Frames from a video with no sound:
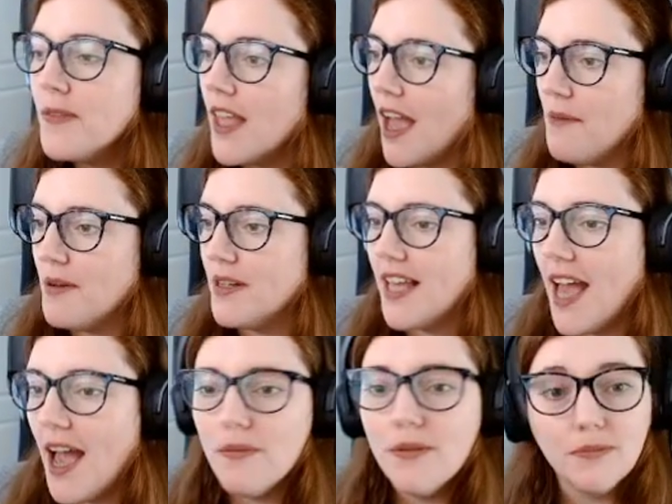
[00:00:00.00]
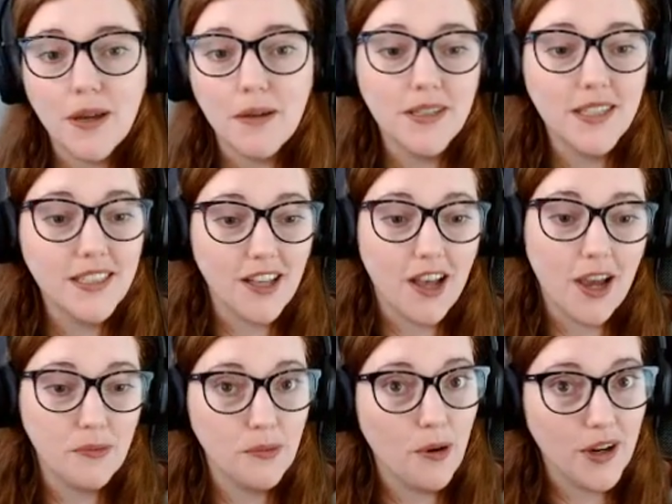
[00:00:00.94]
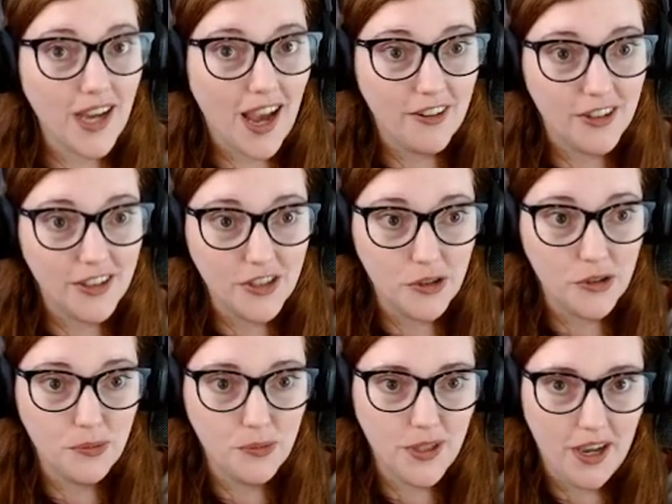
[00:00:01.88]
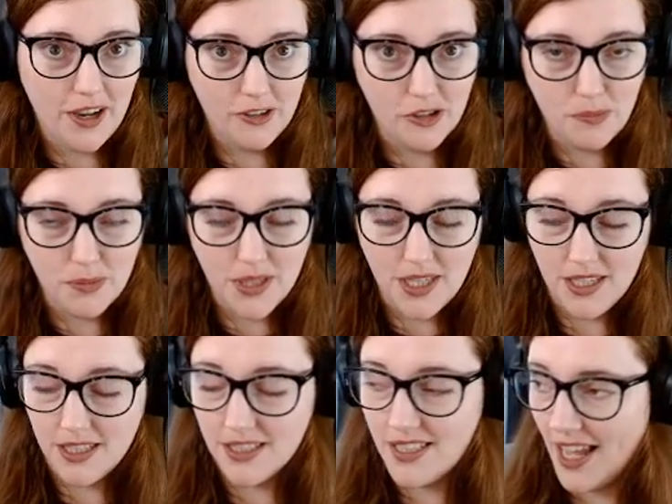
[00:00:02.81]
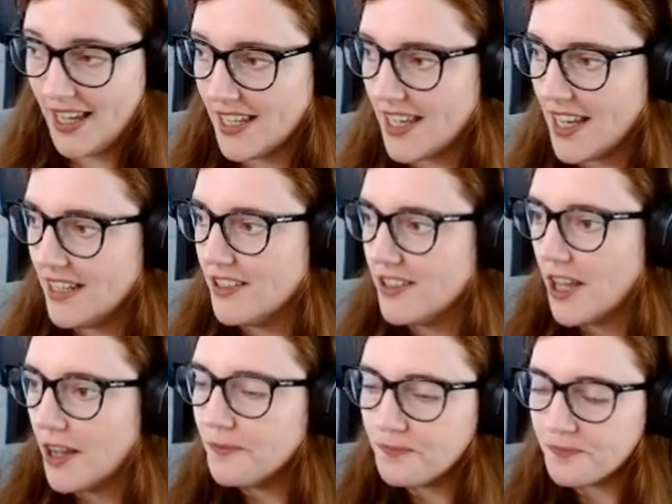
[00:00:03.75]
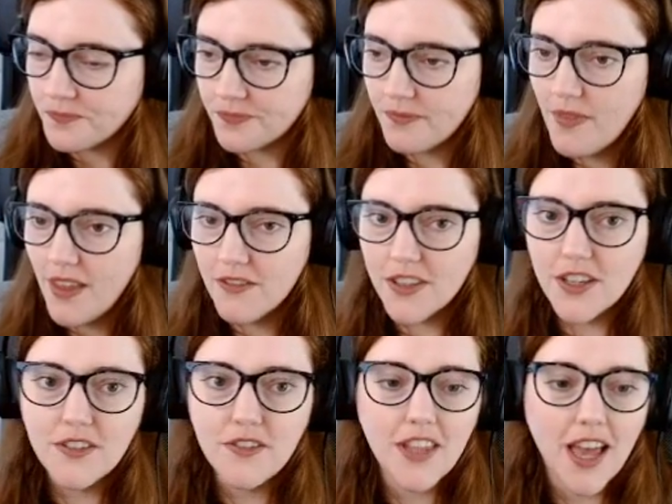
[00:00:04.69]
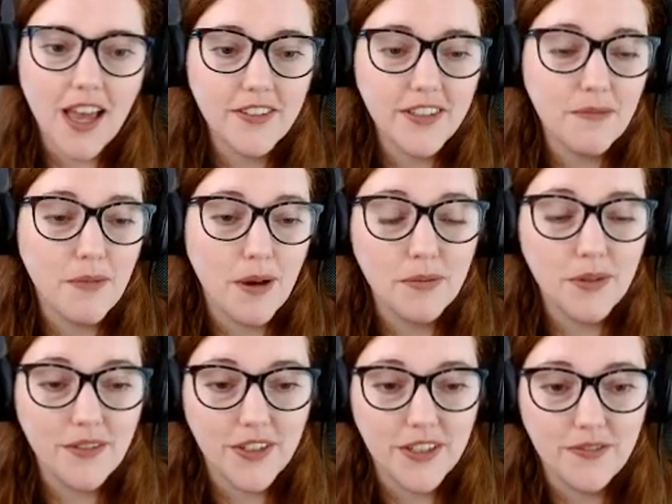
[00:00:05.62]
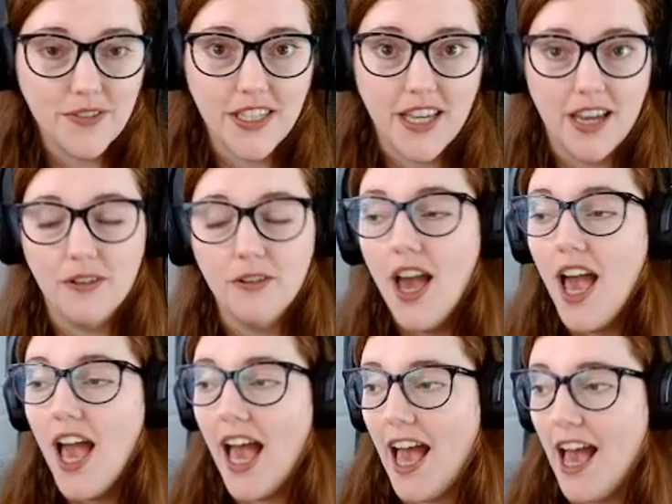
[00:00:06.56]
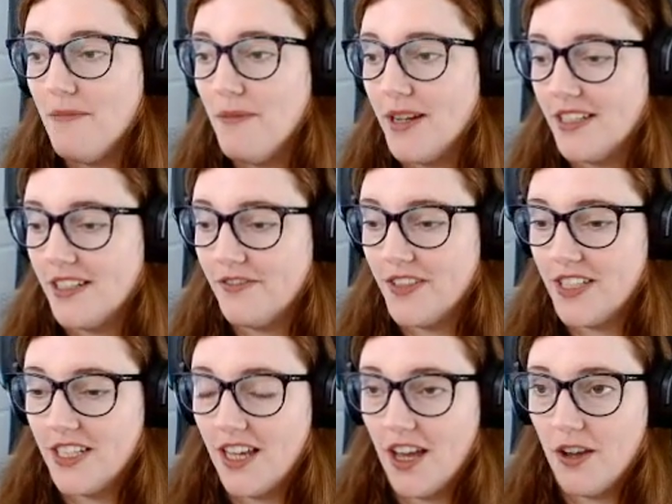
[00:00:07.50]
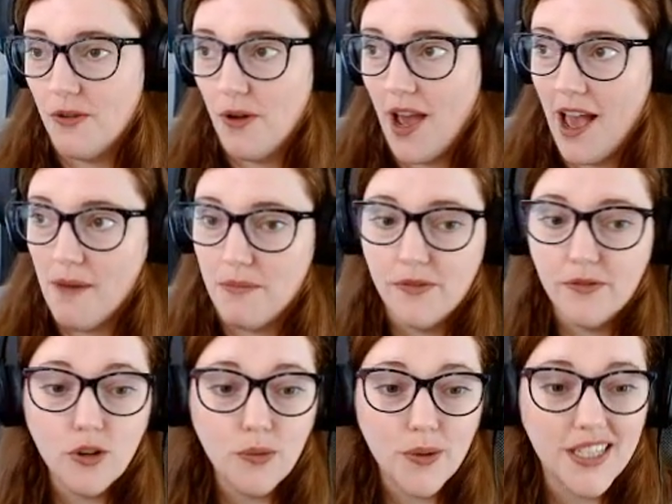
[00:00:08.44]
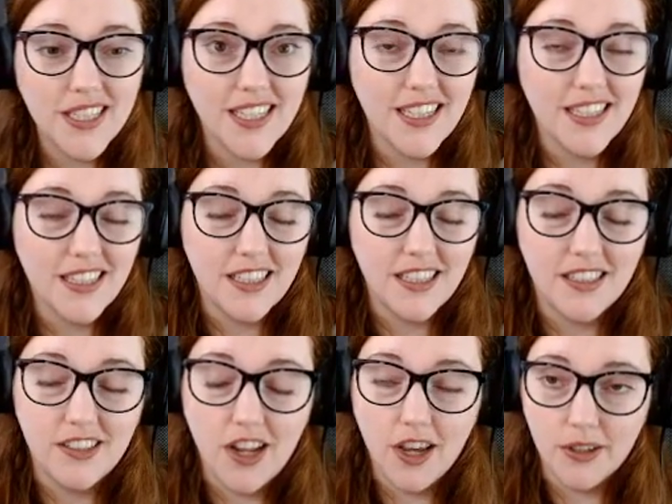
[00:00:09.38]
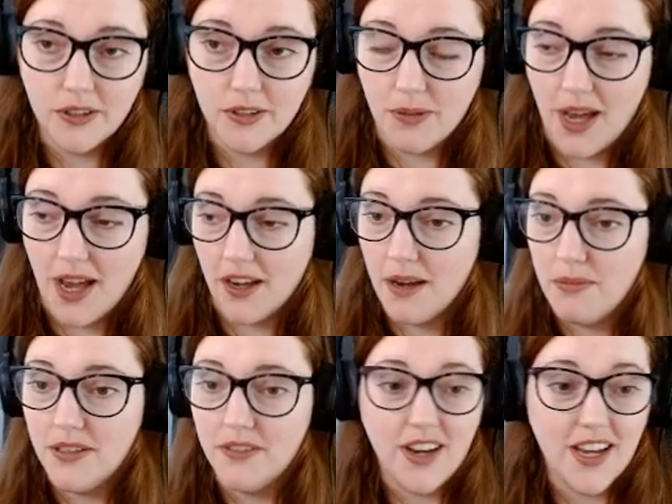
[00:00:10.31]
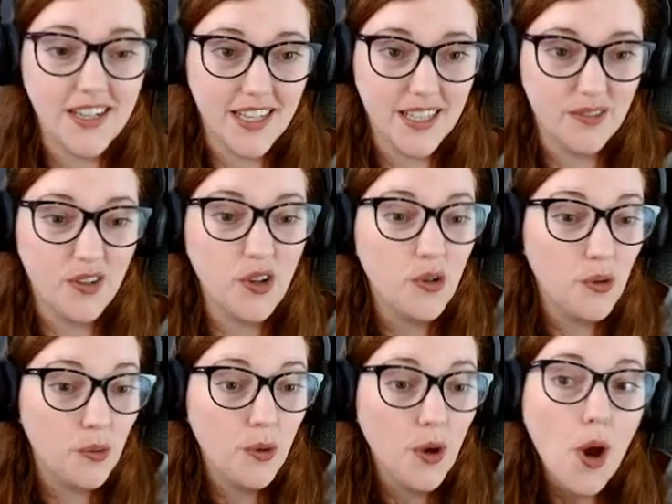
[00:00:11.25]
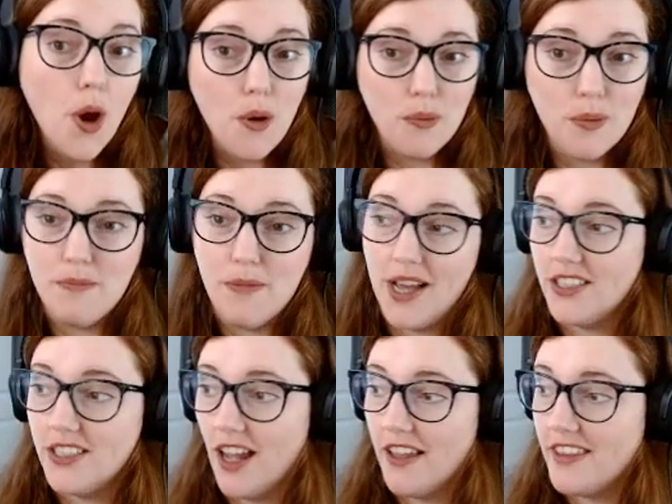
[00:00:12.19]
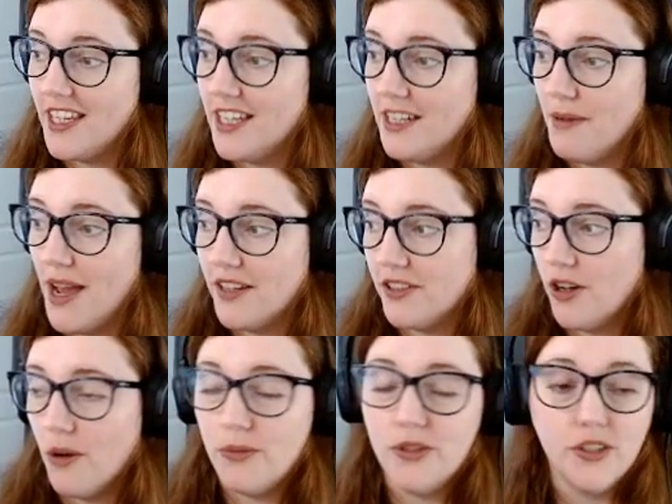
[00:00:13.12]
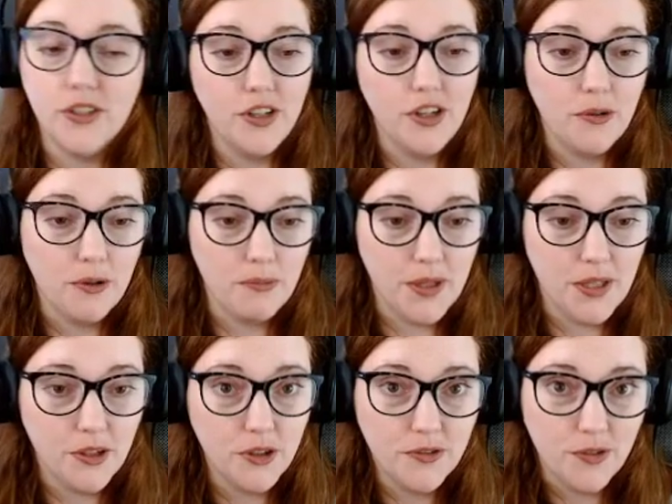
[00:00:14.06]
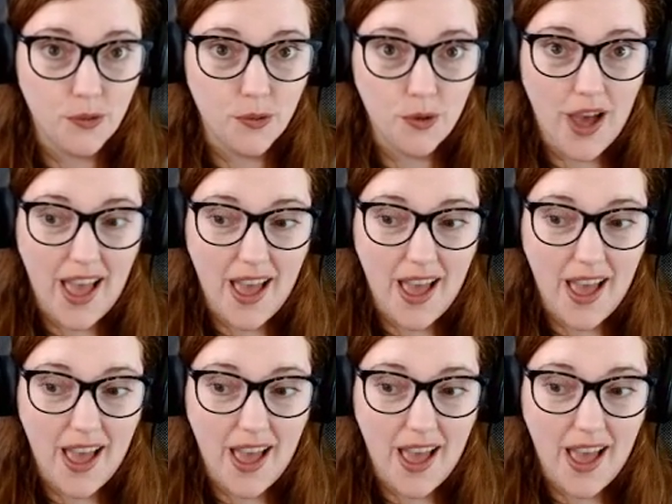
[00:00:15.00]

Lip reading: and to help us maybe decide what characters we're going to be taking in. So for those of you that have seen my previous video, I did a video before we'd seen the nodes about a couple of ideas of who we might start thinking about as an option, who would be useful